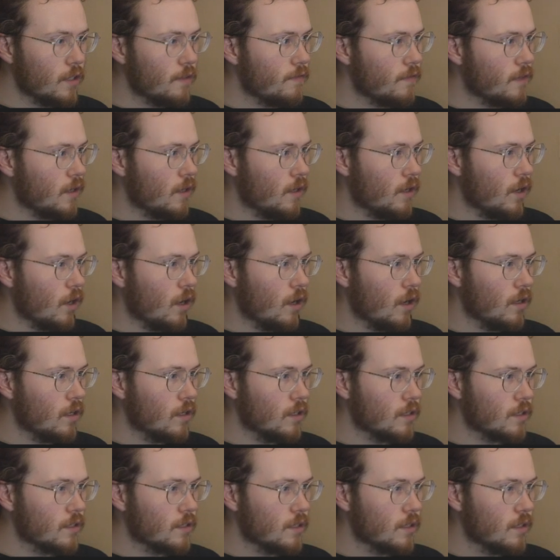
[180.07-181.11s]
and
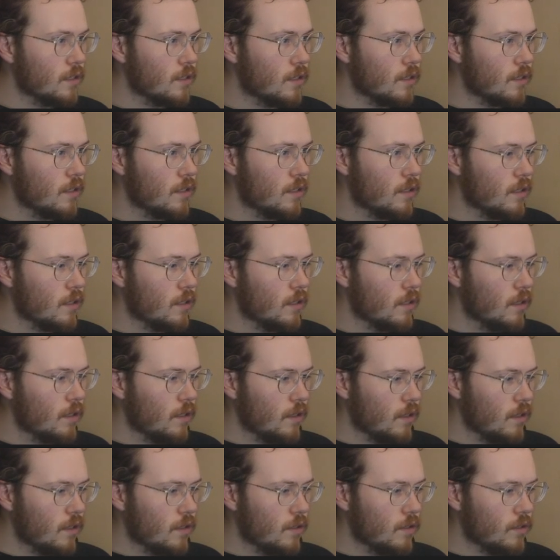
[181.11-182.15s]
Alt
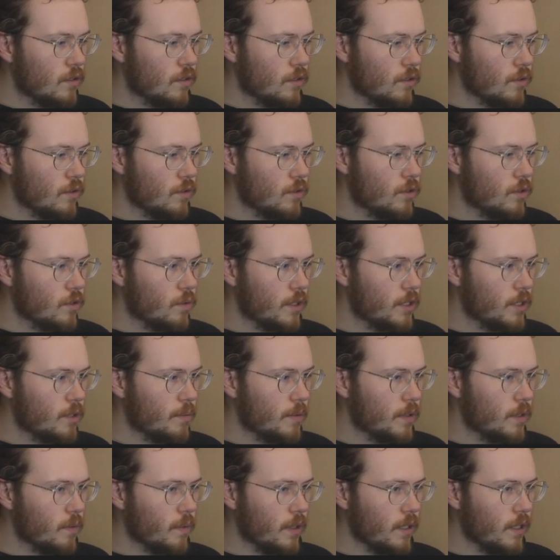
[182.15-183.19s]
to switch
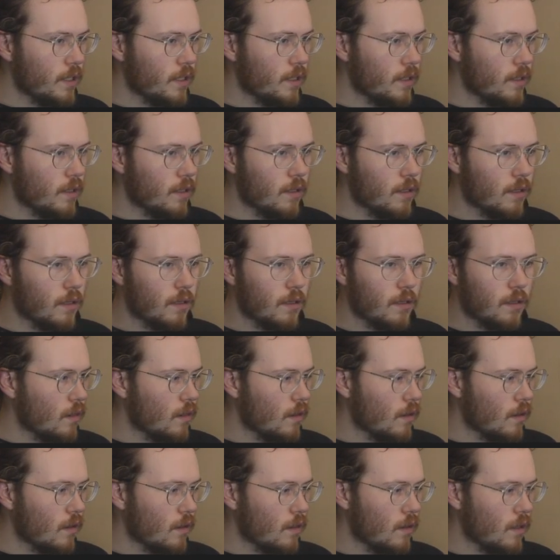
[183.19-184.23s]
between
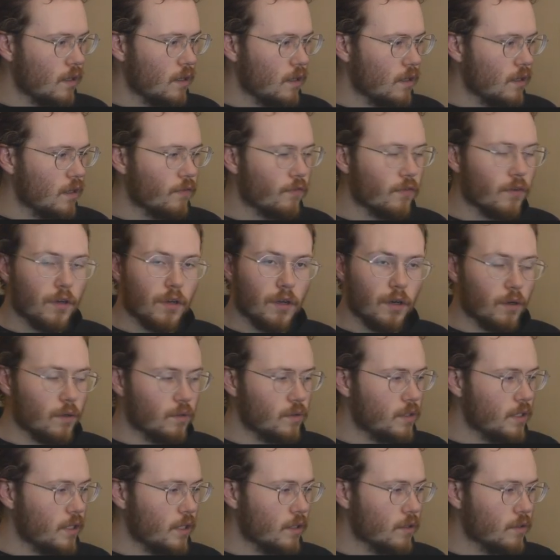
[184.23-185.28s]
the different nodes
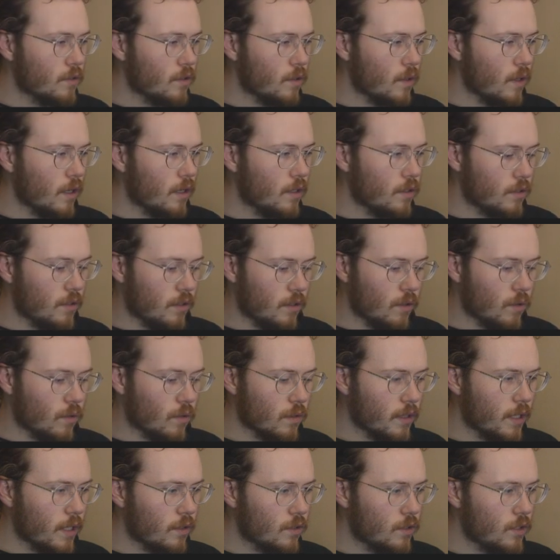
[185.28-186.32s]
here. So I just hold
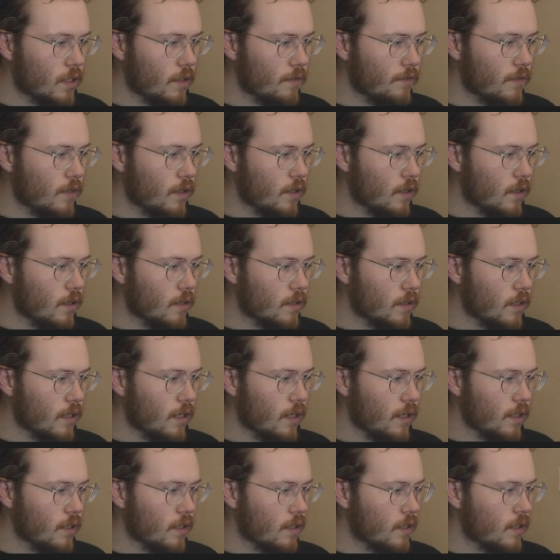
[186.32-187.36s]
down Shift and Alt and I
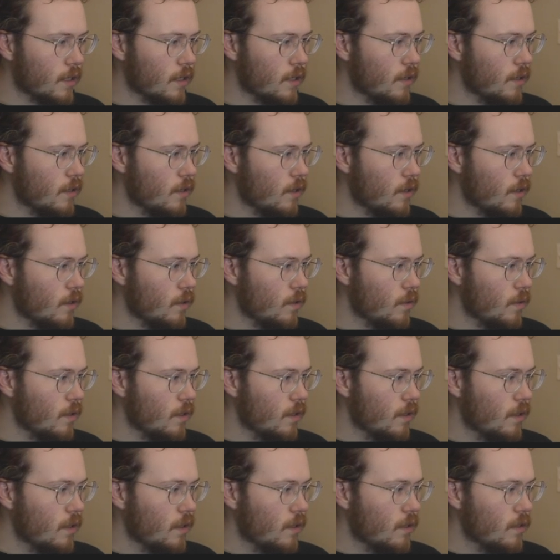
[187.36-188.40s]
click on a node
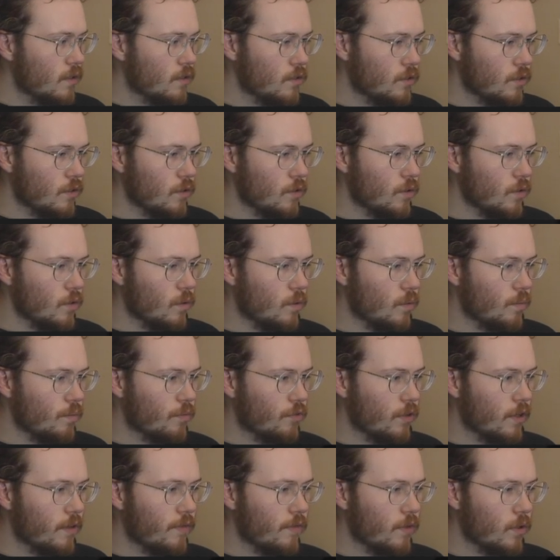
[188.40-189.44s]
to
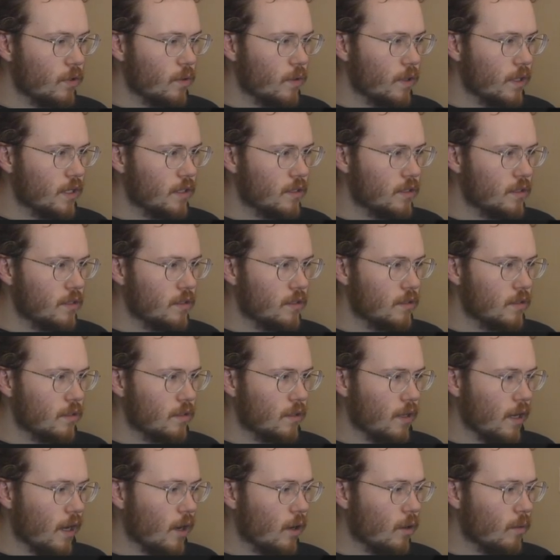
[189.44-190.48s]
preview its
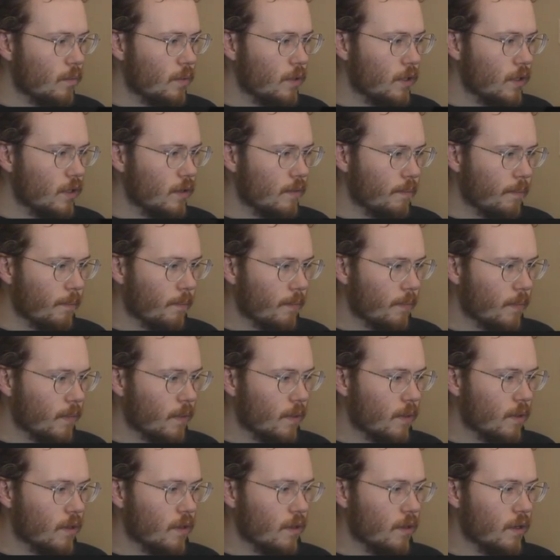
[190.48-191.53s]
output.
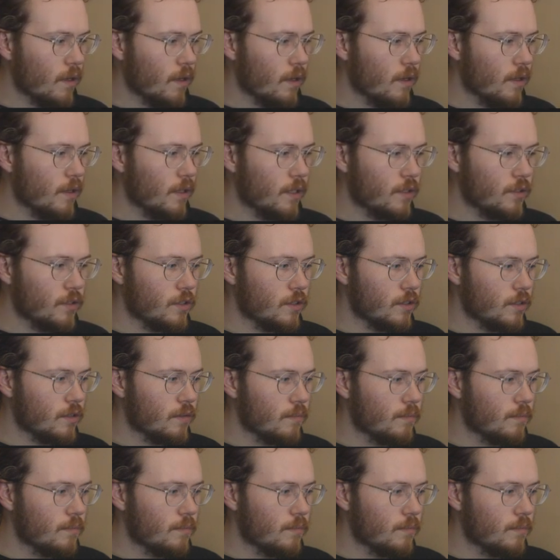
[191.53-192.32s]
That's just